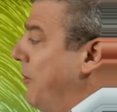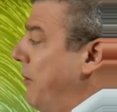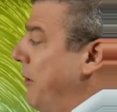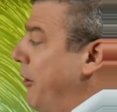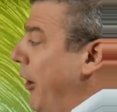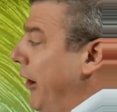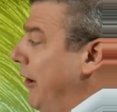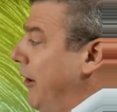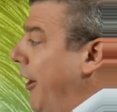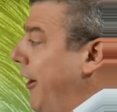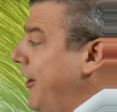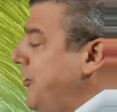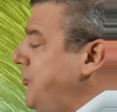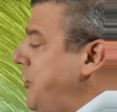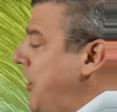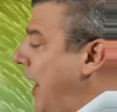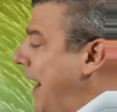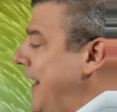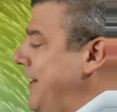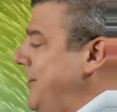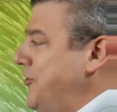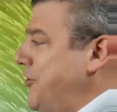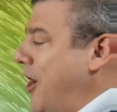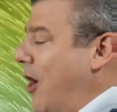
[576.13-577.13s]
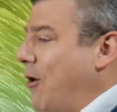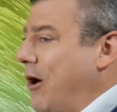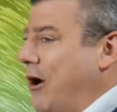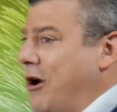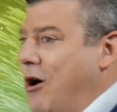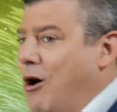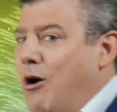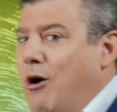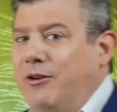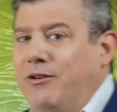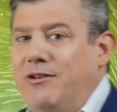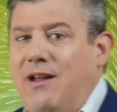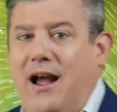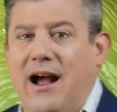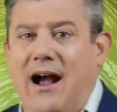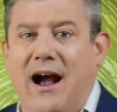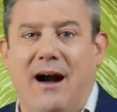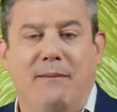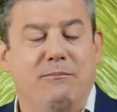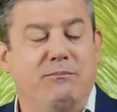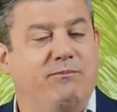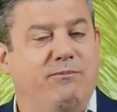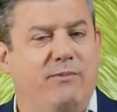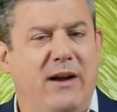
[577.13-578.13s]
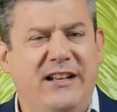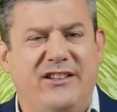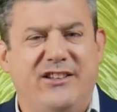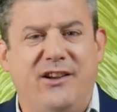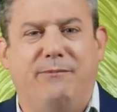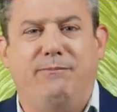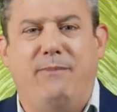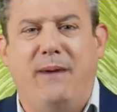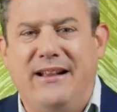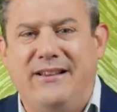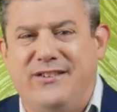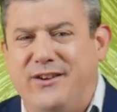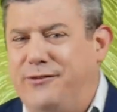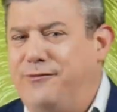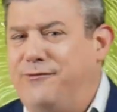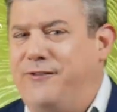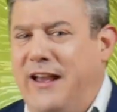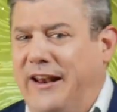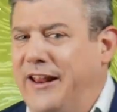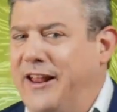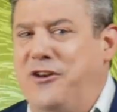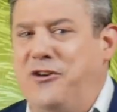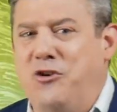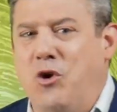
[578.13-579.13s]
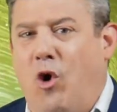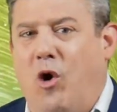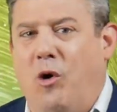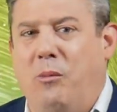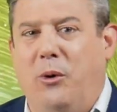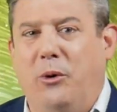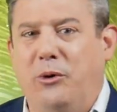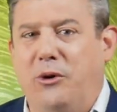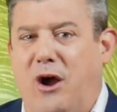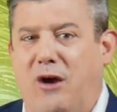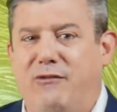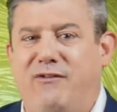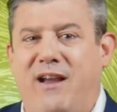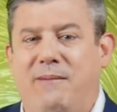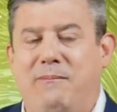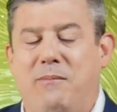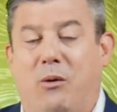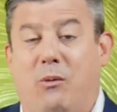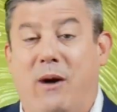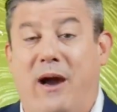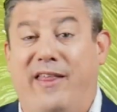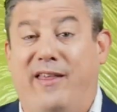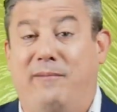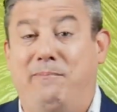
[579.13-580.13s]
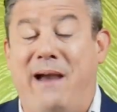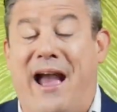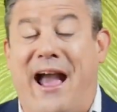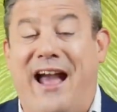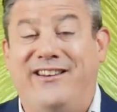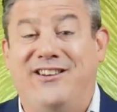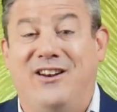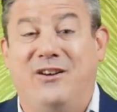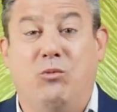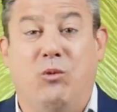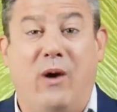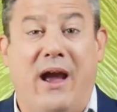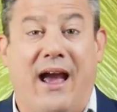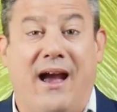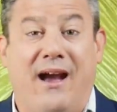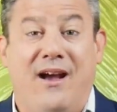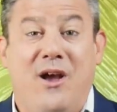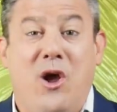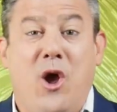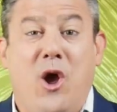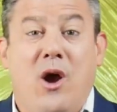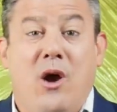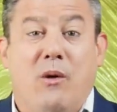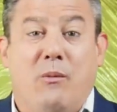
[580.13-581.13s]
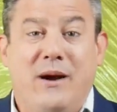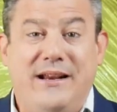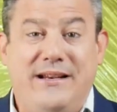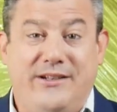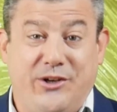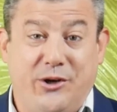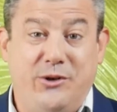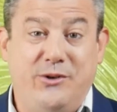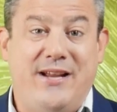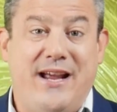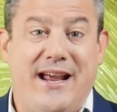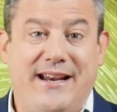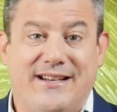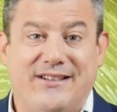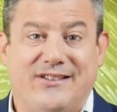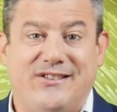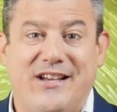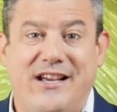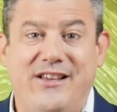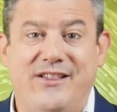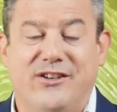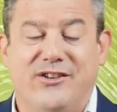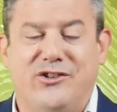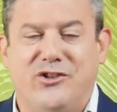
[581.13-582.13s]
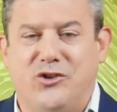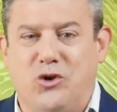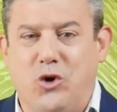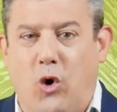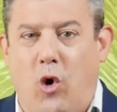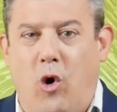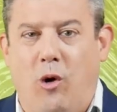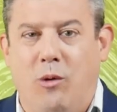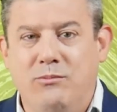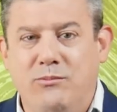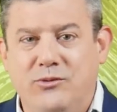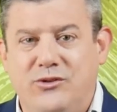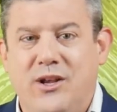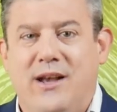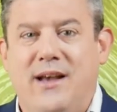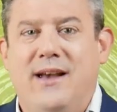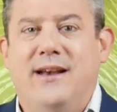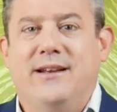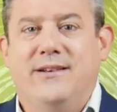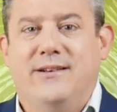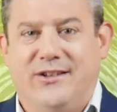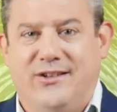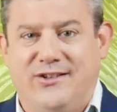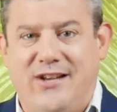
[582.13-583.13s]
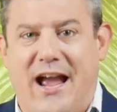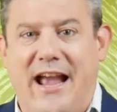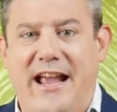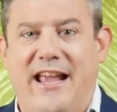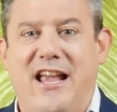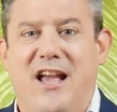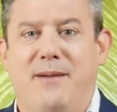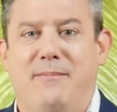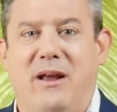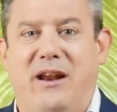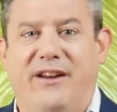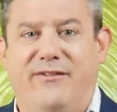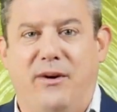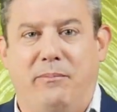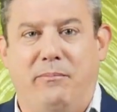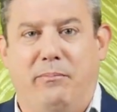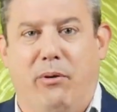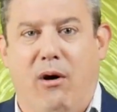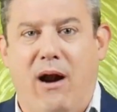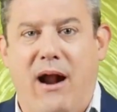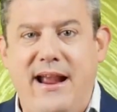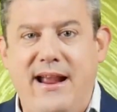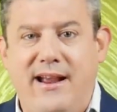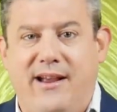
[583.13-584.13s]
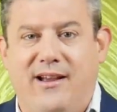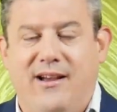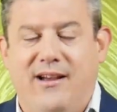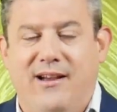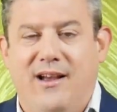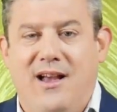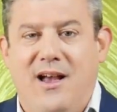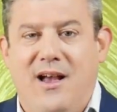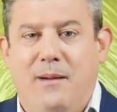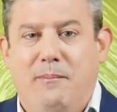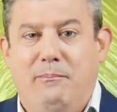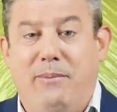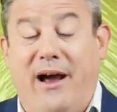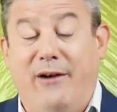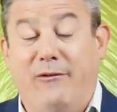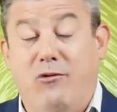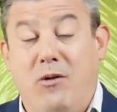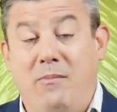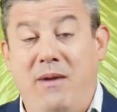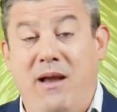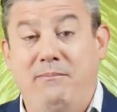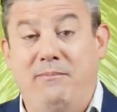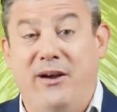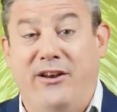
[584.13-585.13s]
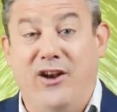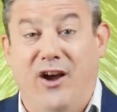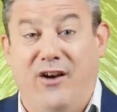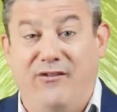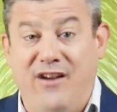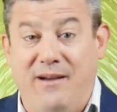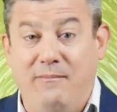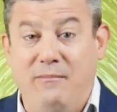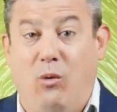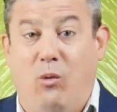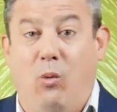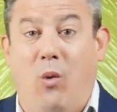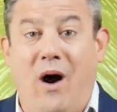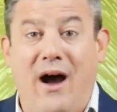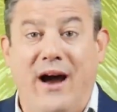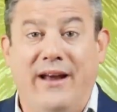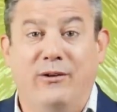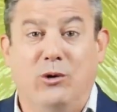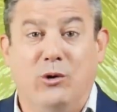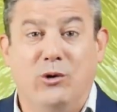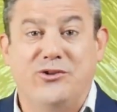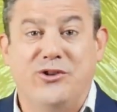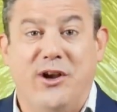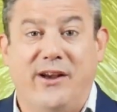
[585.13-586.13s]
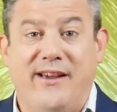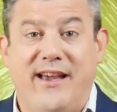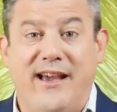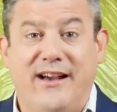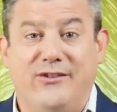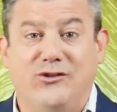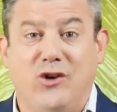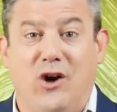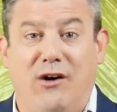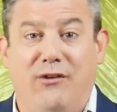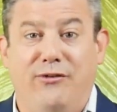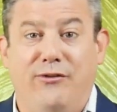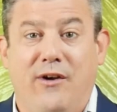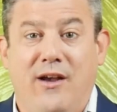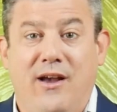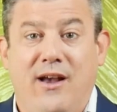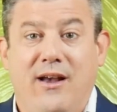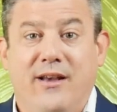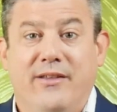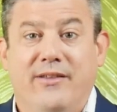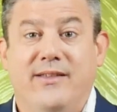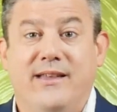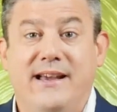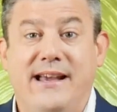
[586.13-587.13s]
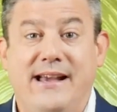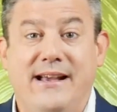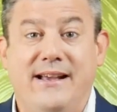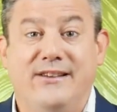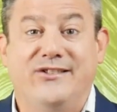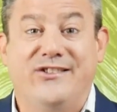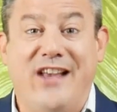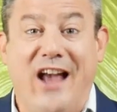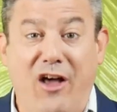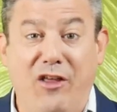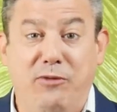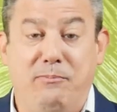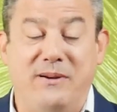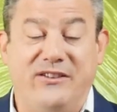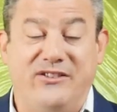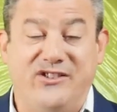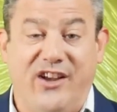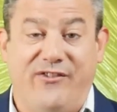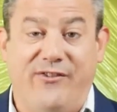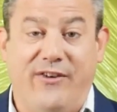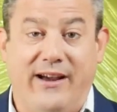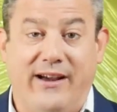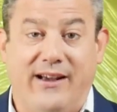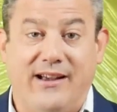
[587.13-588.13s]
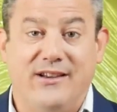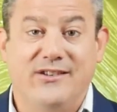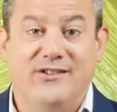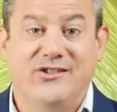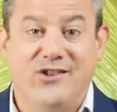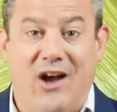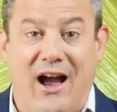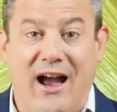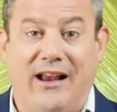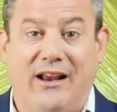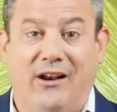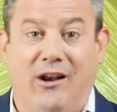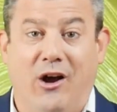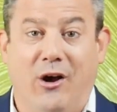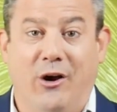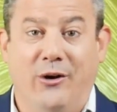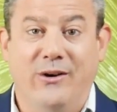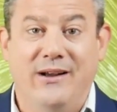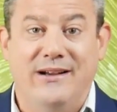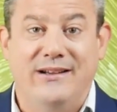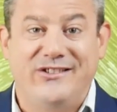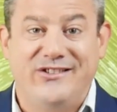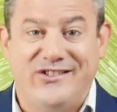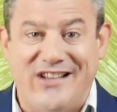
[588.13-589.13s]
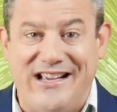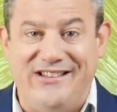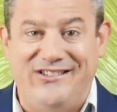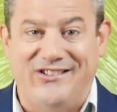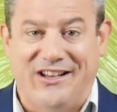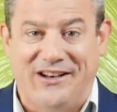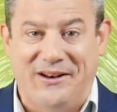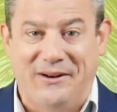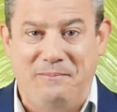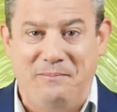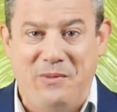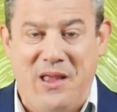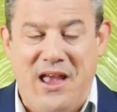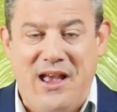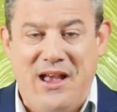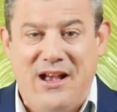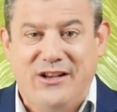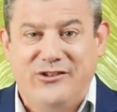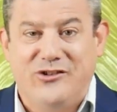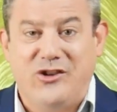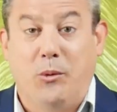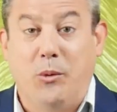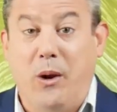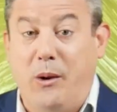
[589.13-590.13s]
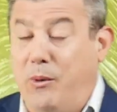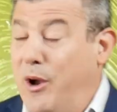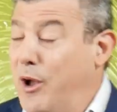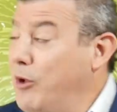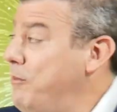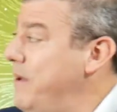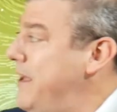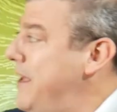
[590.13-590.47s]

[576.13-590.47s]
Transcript: we've got a lot of change going on. It's a fairly normal November weather pattern where we do tend to see the storms just taking a bit of a break. But remember, November 1 also kicks off the South Pacific cyclone season. So we will be